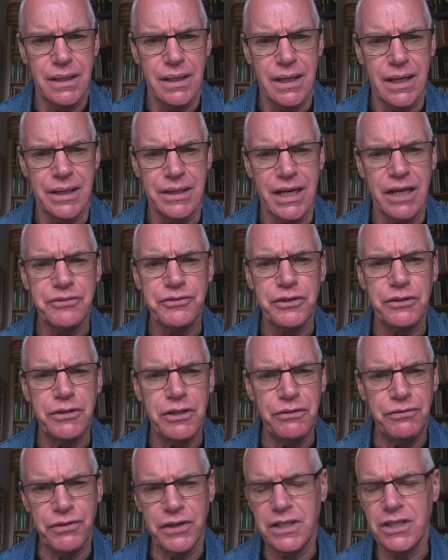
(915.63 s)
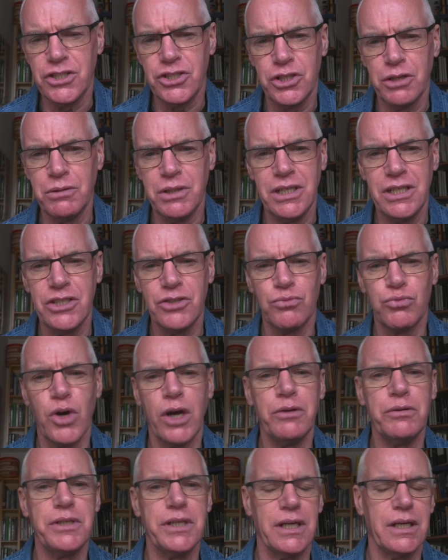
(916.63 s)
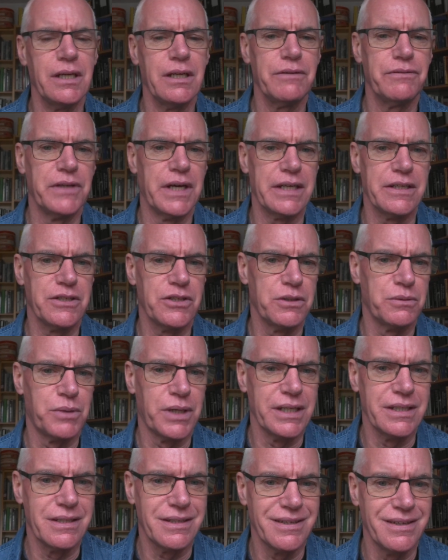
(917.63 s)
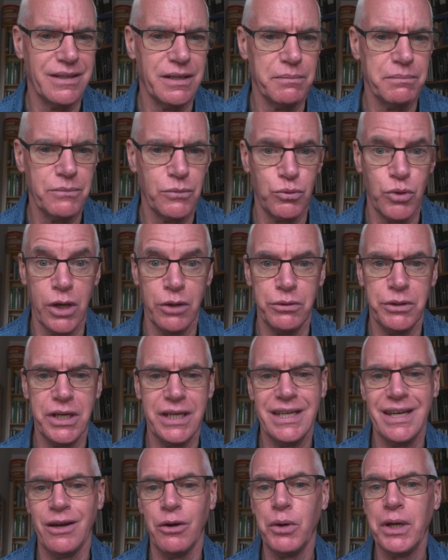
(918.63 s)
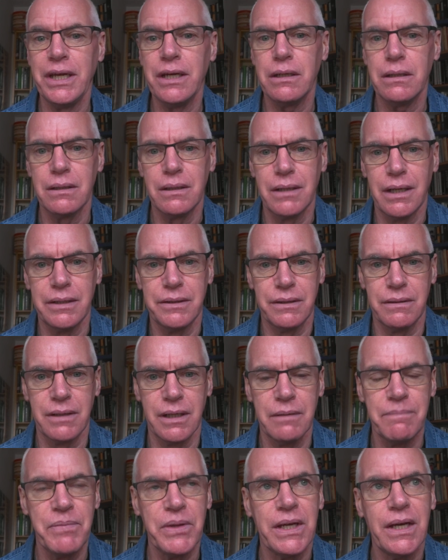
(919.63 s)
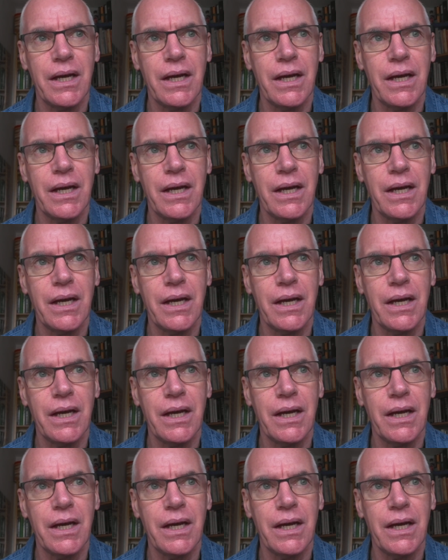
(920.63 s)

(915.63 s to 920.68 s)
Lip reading: And after he finished doing his roadieing, if that is the right term, rodeoing, I don't know.